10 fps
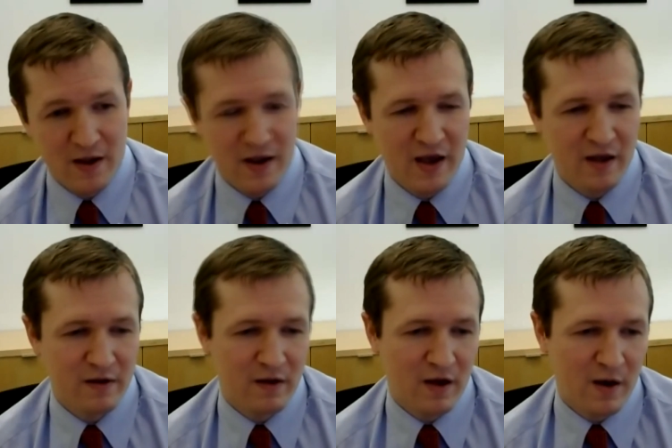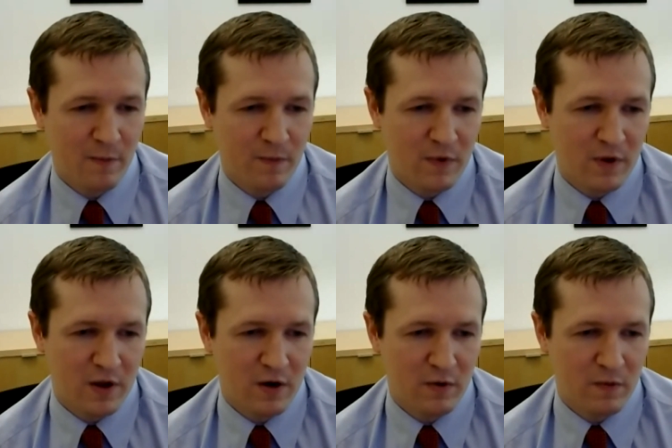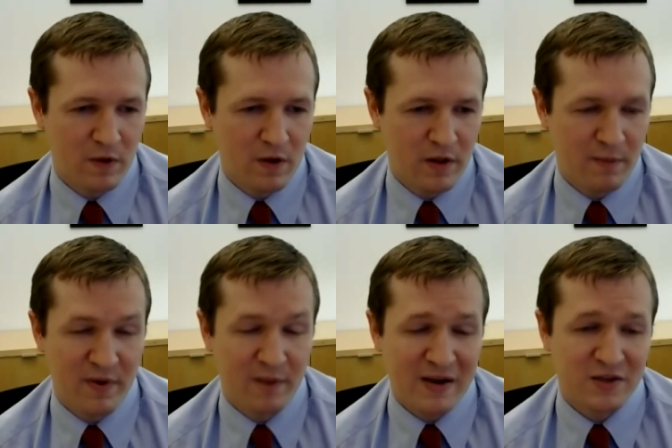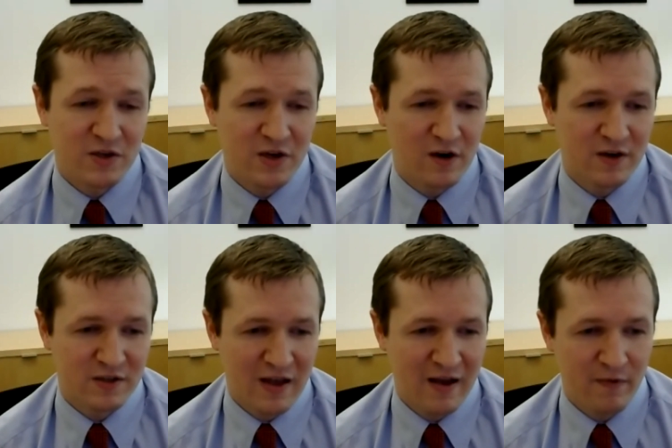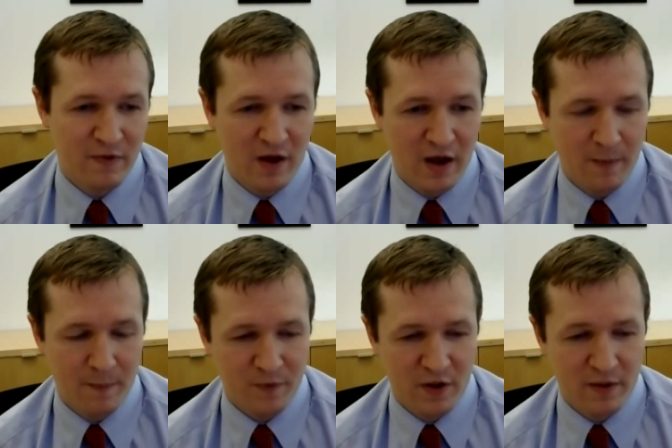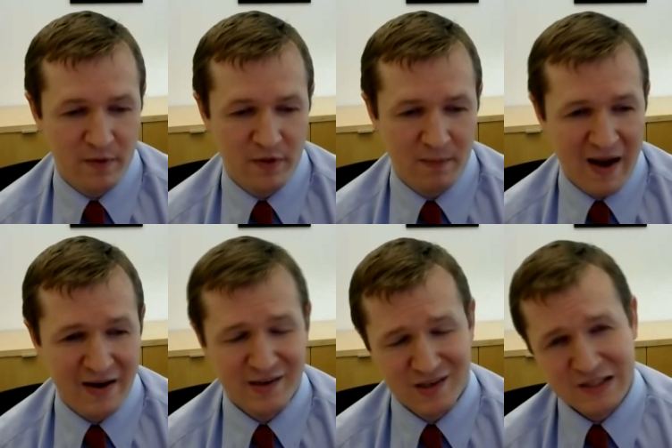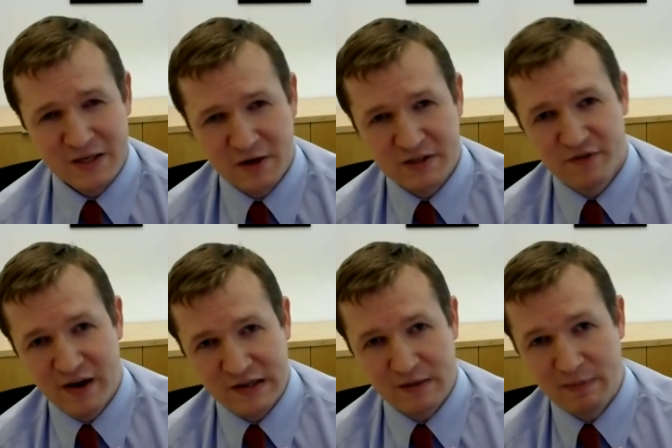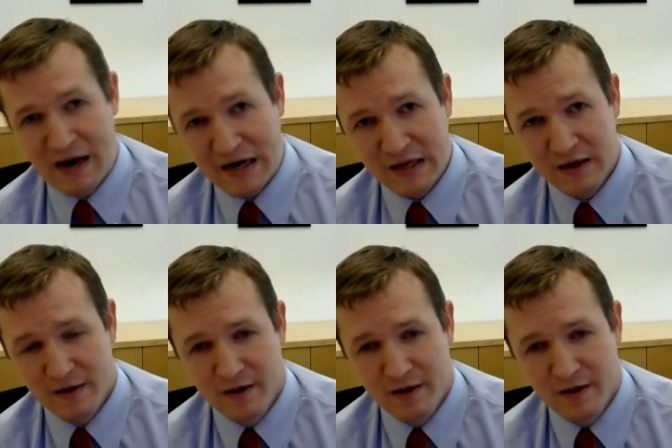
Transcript: And um, you know, the big message here is that um, the the mind has a serious effect on the body,